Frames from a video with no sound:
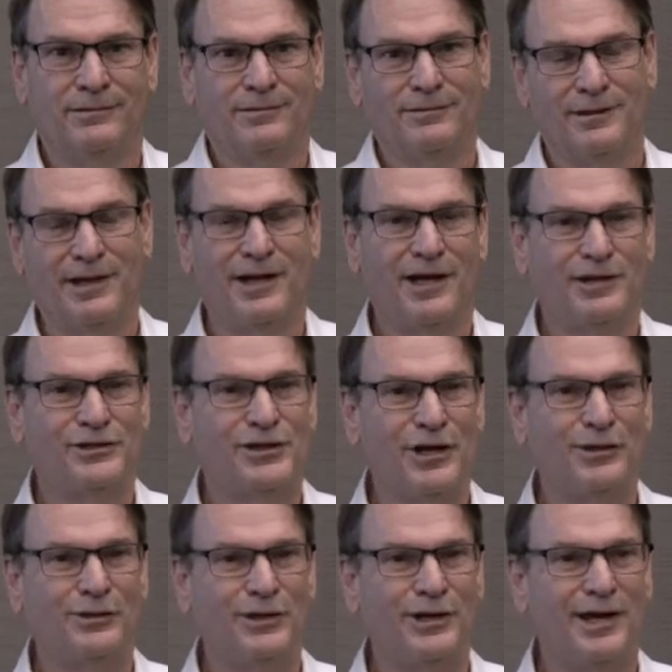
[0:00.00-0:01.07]
that I
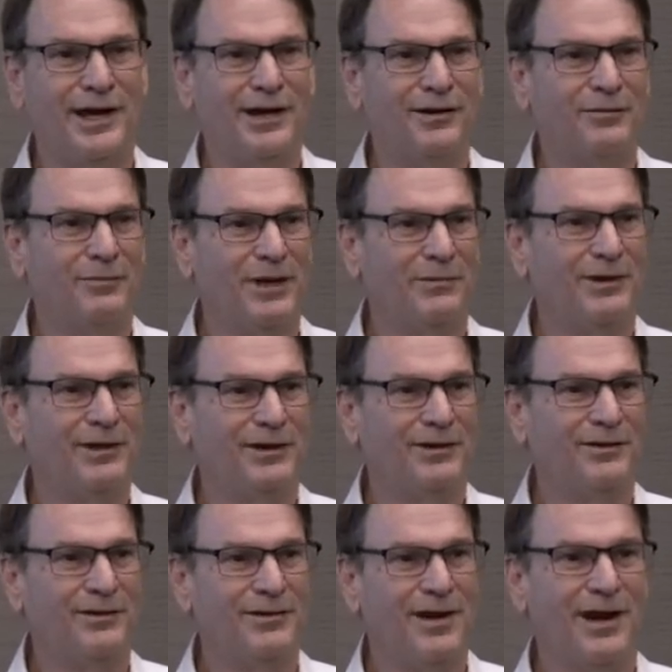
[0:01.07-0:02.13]
sell today are maybe
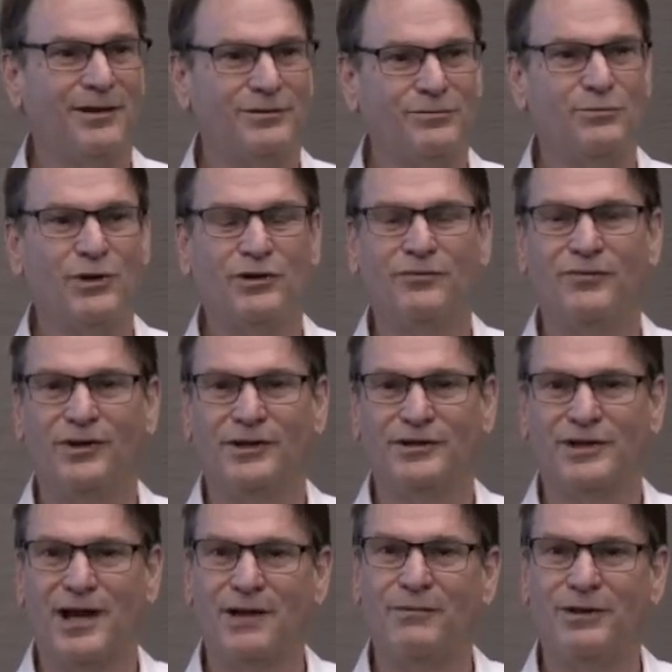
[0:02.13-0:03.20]
not as beautiful as
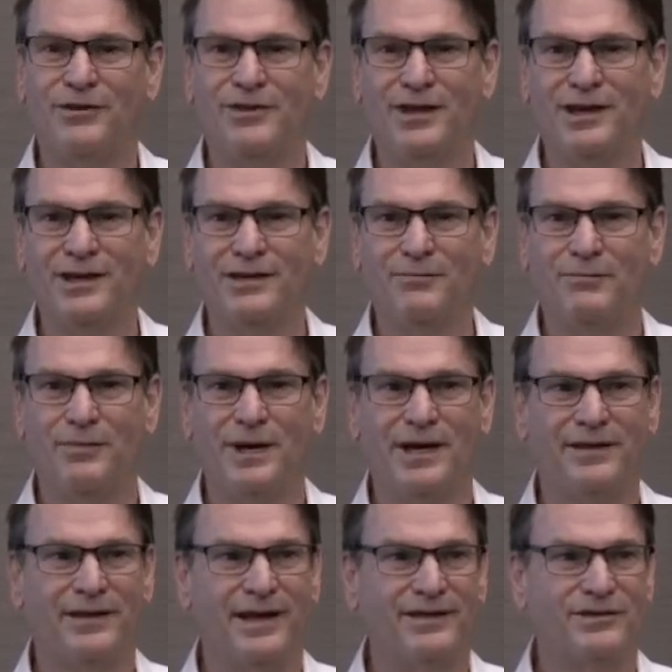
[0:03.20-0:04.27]
I would think,
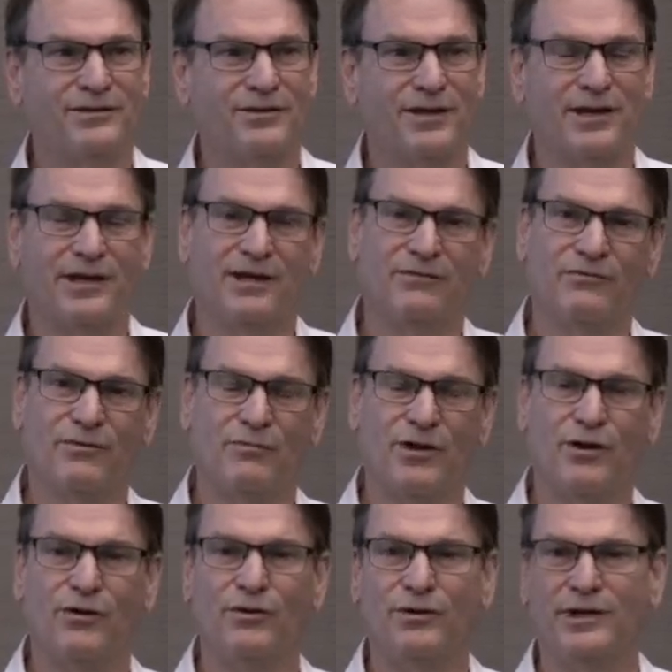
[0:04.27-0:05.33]
but that's thinking from the
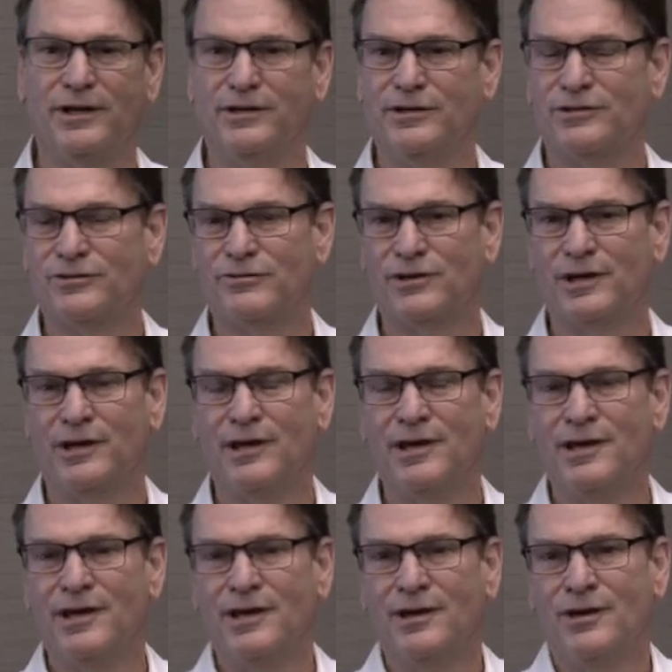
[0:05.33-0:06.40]
old industry.
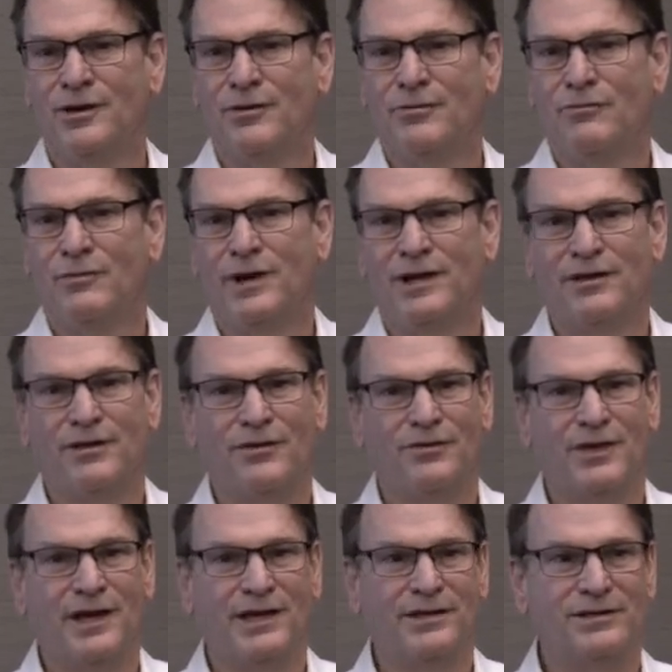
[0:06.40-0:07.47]
One of the
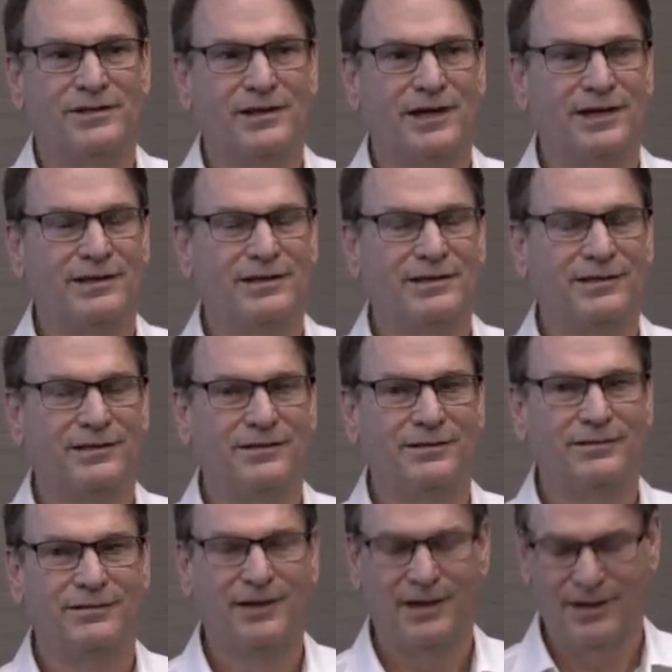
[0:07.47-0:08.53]
things that,
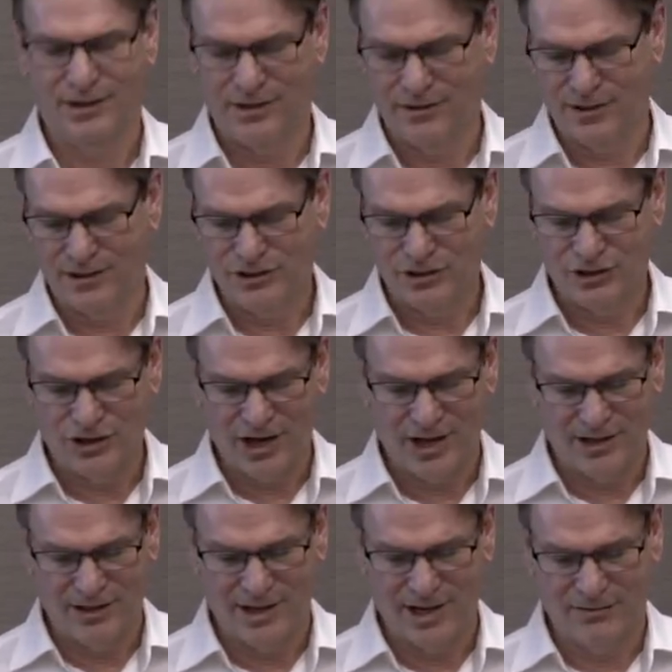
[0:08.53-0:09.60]
I just
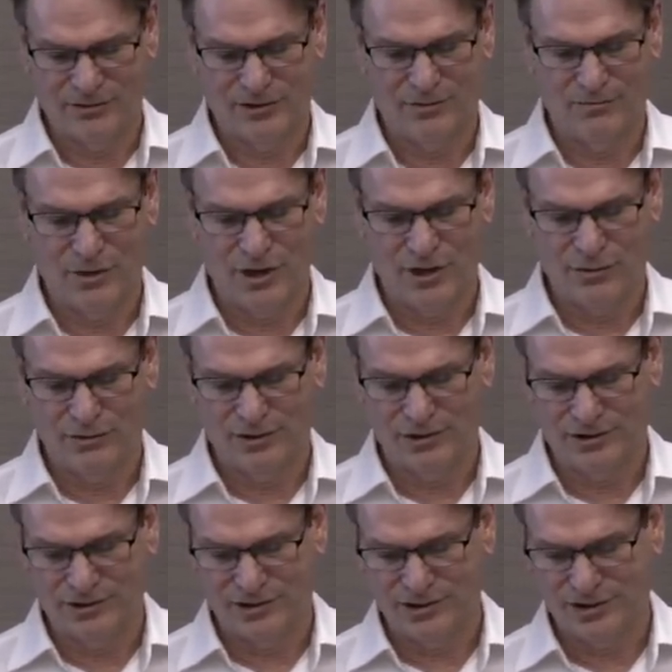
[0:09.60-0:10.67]
jotted down some notes
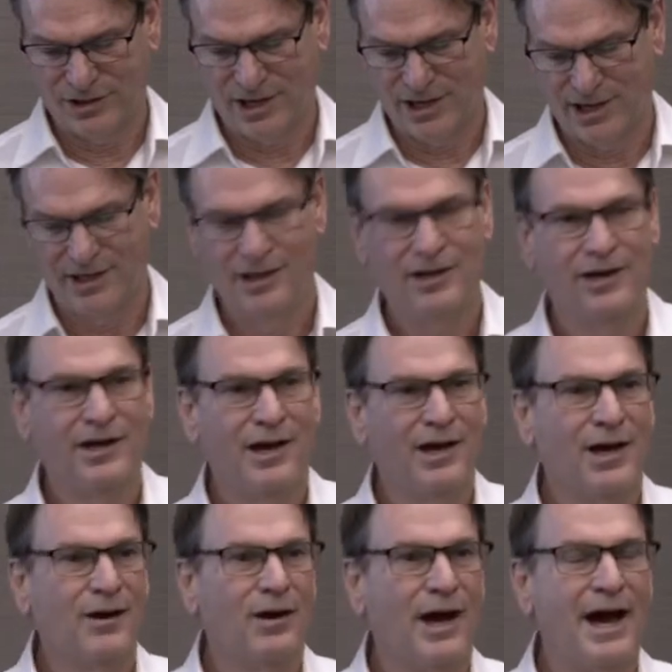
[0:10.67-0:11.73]
as to say,
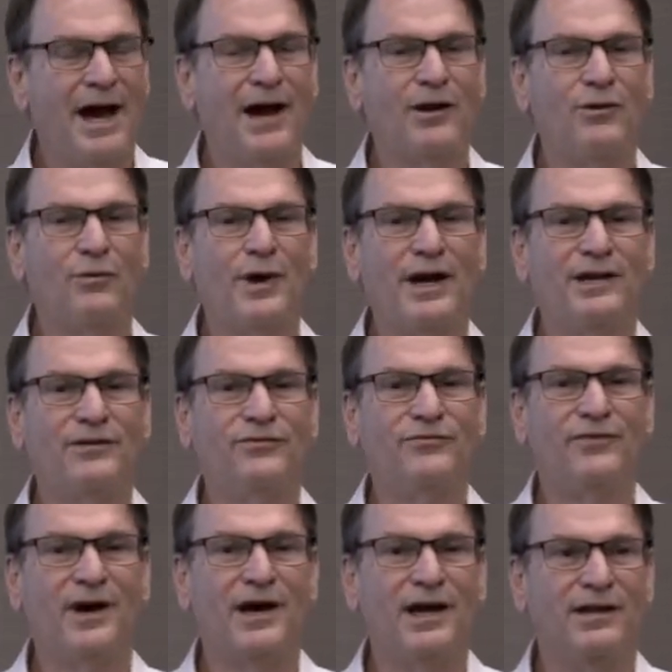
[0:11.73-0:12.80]
how do I
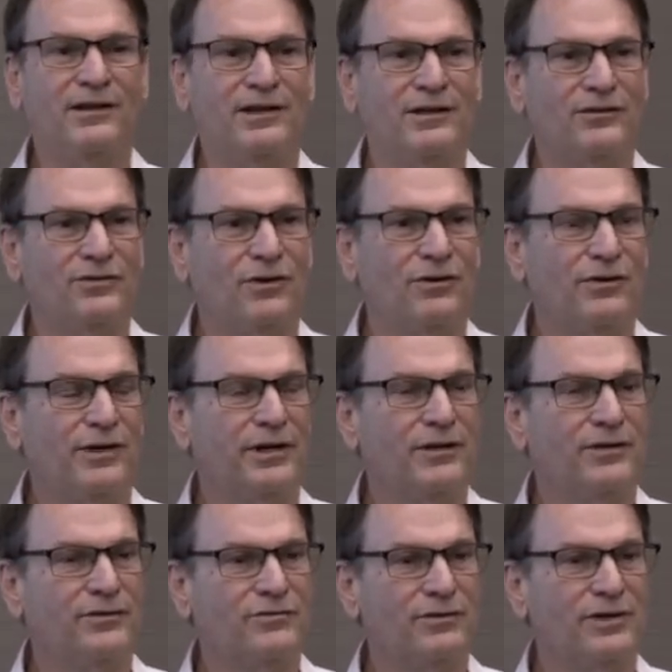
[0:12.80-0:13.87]
define these old
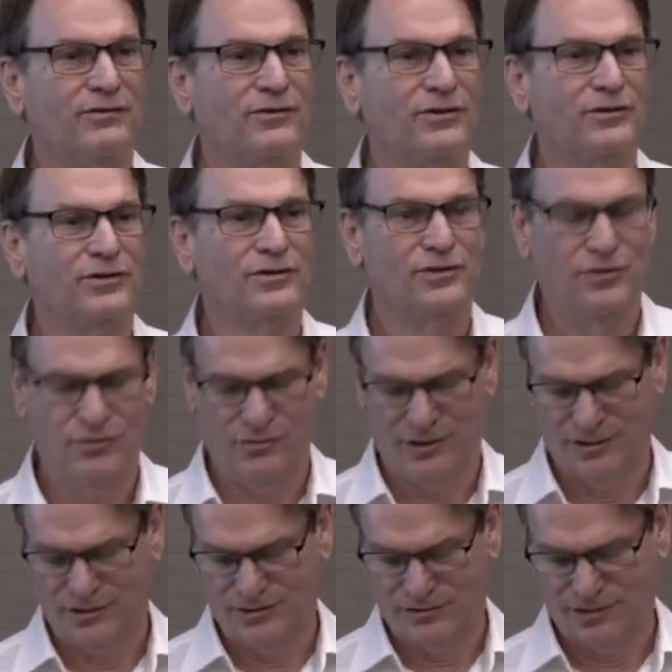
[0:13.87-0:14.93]
industry versus new
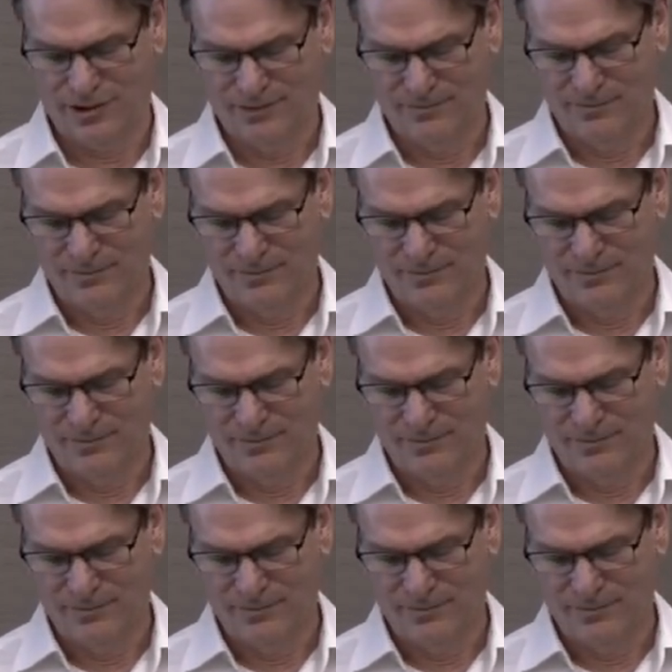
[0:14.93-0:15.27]
industry?